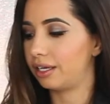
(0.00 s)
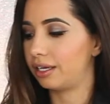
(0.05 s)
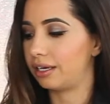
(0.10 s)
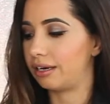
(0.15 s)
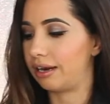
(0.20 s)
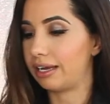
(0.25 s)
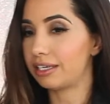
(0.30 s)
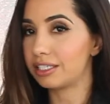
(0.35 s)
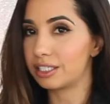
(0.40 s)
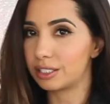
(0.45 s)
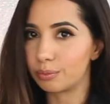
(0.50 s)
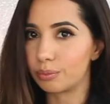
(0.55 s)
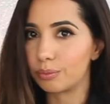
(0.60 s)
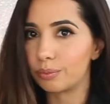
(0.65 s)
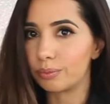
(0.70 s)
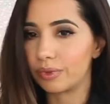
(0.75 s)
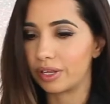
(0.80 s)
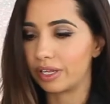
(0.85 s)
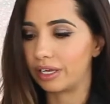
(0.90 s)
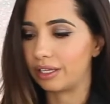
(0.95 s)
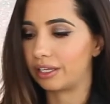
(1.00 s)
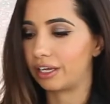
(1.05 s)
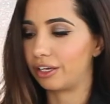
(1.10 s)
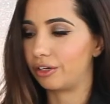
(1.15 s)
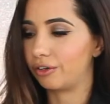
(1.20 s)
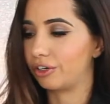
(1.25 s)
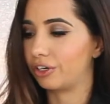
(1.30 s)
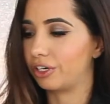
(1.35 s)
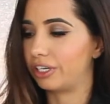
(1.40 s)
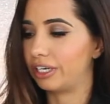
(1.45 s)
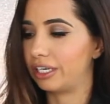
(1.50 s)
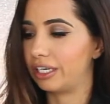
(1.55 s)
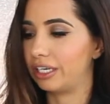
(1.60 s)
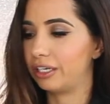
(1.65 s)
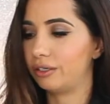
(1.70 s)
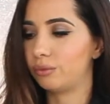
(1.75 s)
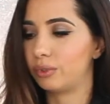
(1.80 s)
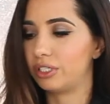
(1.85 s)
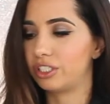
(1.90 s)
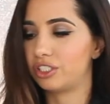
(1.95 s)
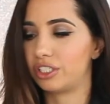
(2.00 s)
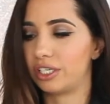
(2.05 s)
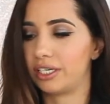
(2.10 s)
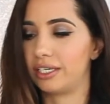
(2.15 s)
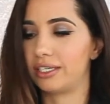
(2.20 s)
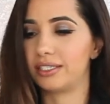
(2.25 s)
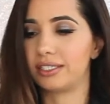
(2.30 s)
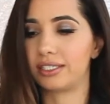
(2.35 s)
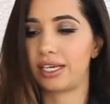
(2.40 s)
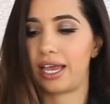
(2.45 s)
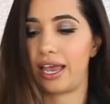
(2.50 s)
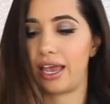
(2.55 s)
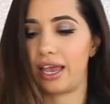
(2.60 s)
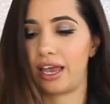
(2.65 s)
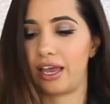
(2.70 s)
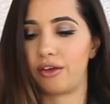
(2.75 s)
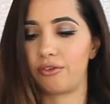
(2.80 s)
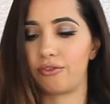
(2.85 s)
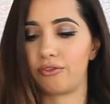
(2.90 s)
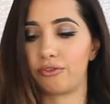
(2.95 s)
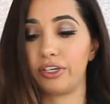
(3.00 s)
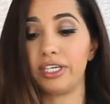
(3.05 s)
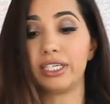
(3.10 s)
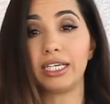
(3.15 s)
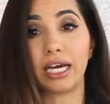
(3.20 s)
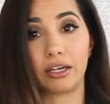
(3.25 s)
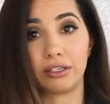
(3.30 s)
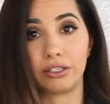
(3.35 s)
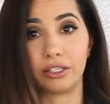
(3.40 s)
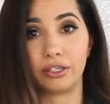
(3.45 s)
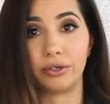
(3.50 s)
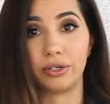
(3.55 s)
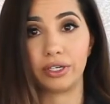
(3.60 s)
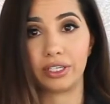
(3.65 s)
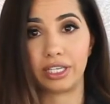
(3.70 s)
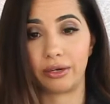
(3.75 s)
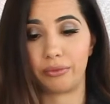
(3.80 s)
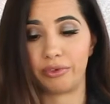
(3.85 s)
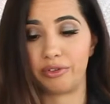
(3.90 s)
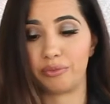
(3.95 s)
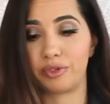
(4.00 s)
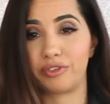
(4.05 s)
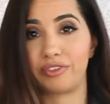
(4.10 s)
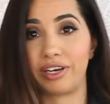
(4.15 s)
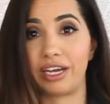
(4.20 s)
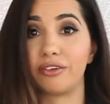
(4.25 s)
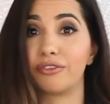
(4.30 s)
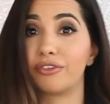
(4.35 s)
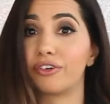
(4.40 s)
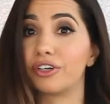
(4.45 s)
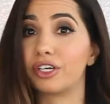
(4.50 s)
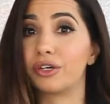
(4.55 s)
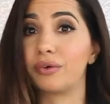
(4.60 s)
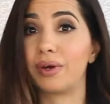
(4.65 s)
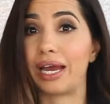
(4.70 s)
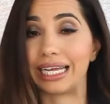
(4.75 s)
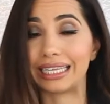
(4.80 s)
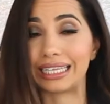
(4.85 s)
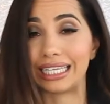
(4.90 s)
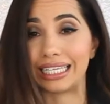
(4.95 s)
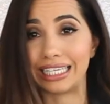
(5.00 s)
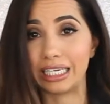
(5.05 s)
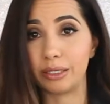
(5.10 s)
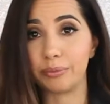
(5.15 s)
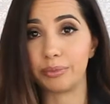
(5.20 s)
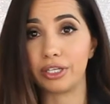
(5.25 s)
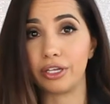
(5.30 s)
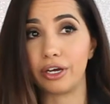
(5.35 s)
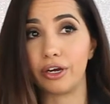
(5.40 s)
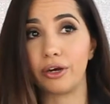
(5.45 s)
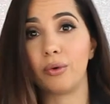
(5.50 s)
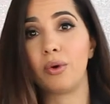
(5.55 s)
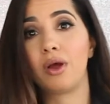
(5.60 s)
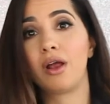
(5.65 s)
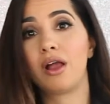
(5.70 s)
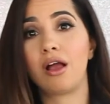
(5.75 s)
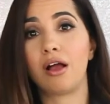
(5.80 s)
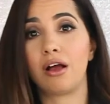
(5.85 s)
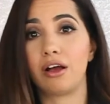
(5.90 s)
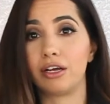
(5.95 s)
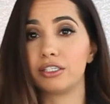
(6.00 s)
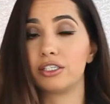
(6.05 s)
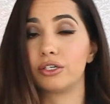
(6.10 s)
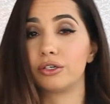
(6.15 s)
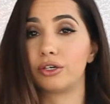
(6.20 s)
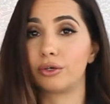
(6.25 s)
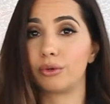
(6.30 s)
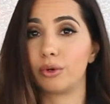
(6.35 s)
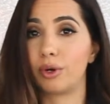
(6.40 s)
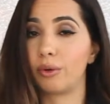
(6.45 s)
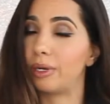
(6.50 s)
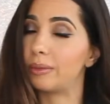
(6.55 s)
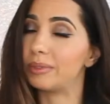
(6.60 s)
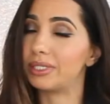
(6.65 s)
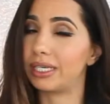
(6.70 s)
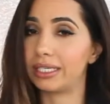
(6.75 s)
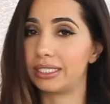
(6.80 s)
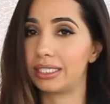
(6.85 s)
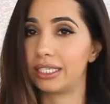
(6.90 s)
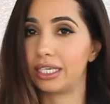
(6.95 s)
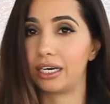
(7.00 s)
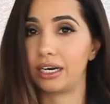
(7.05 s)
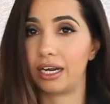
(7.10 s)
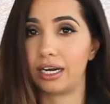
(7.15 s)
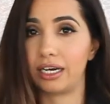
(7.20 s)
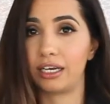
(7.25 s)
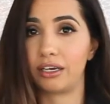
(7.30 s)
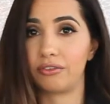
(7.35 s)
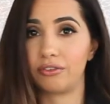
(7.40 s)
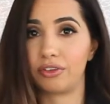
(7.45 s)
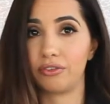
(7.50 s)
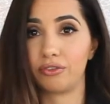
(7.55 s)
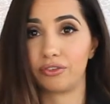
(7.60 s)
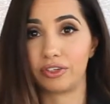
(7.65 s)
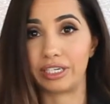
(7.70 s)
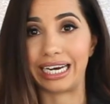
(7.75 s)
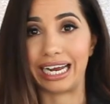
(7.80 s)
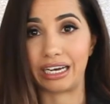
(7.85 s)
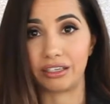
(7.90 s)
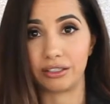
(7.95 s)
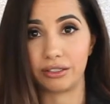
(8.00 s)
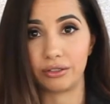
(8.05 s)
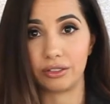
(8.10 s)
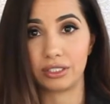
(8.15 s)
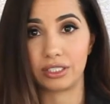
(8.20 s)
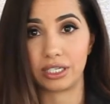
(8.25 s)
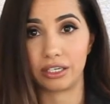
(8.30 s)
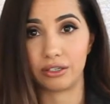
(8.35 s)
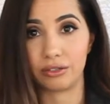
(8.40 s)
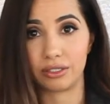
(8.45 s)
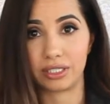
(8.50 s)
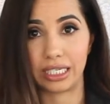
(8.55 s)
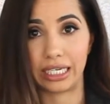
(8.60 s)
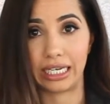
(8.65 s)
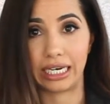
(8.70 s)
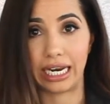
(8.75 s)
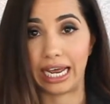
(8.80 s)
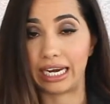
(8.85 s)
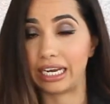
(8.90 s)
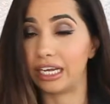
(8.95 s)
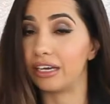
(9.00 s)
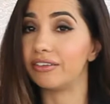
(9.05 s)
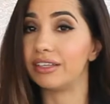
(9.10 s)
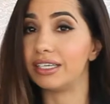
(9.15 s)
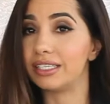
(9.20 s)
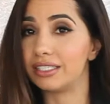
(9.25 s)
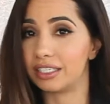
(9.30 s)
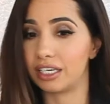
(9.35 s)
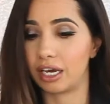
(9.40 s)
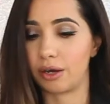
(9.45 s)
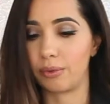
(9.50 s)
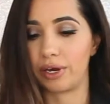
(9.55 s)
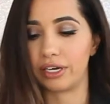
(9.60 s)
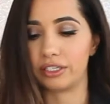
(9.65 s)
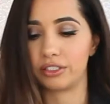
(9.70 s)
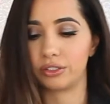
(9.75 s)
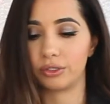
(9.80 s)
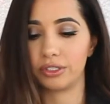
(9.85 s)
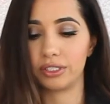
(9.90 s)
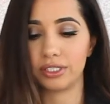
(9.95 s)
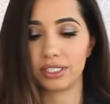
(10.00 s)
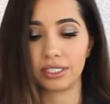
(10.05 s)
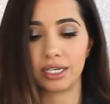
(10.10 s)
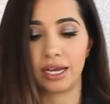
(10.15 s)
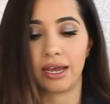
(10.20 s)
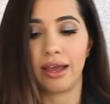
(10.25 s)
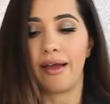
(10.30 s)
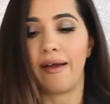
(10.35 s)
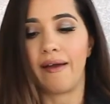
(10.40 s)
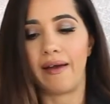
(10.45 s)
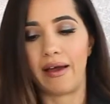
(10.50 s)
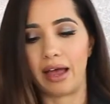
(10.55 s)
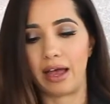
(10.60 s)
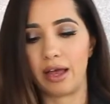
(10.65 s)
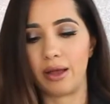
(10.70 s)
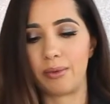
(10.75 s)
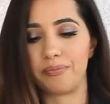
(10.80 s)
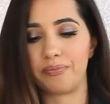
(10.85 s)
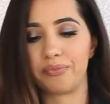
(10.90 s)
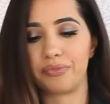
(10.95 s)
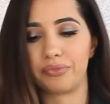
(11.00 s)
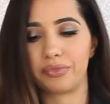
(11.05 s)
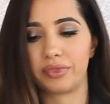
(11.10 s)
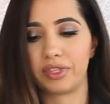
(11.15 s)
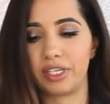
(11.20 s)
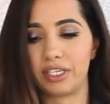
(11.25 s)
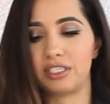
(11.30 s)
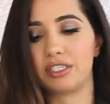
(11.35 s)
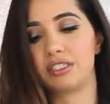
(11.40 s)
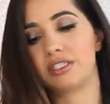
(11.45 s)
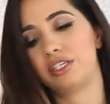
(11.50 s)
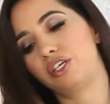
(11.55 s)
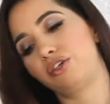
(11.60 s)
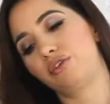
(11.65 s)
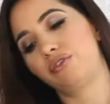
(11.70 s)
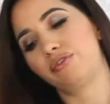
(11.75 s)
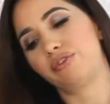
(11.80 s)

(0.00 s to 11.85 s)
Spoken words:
next thing that you're going to need, which is a free download that we provided for you at the link below. Also go to our website to get any of the free downloads that you see in any of these DIY shorts. This is a cute